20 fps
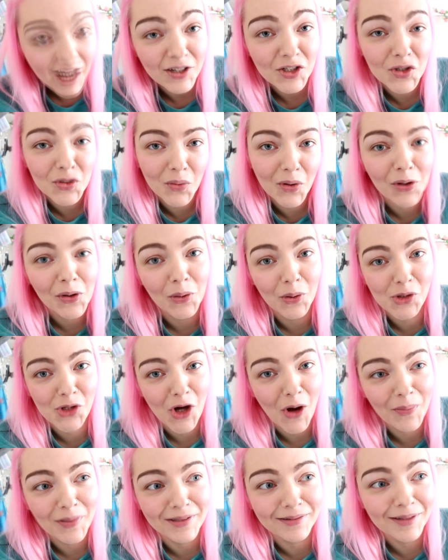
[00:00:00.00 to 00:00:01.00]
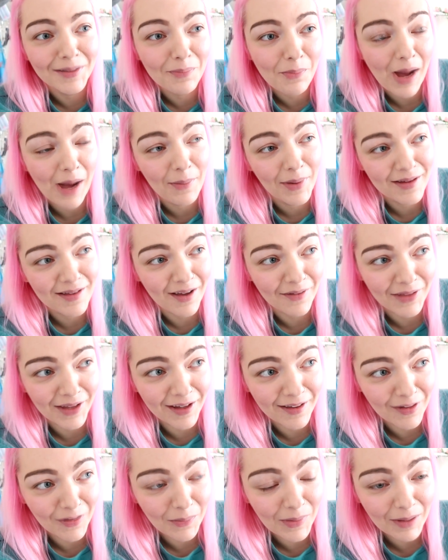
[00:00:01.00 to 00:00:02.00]
I just want to go shopping and buy myself
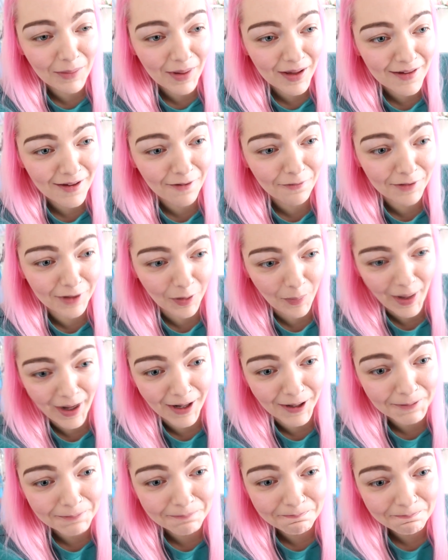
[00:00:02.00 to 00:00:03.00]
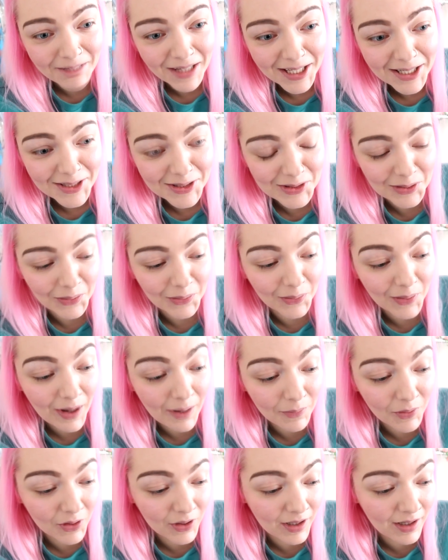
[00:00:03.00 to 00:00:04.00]
things and make myself feel better. So
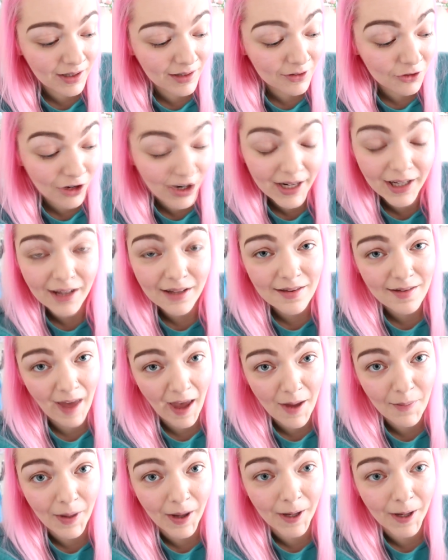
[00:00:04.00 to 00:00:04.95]
I'm going to try and get this Care